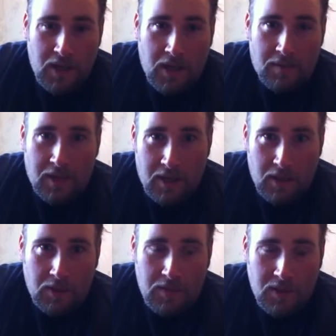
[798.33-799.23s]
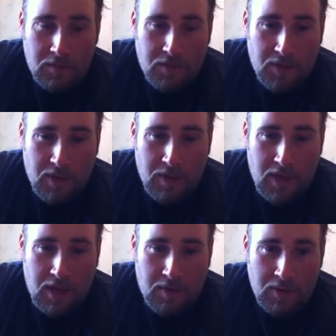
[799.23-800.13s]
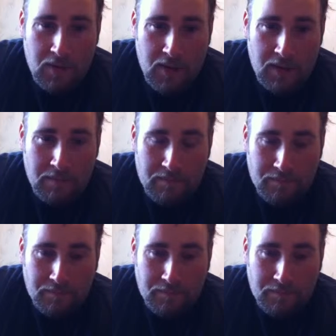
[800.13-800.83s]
And if I can load some 308 ammo tonight,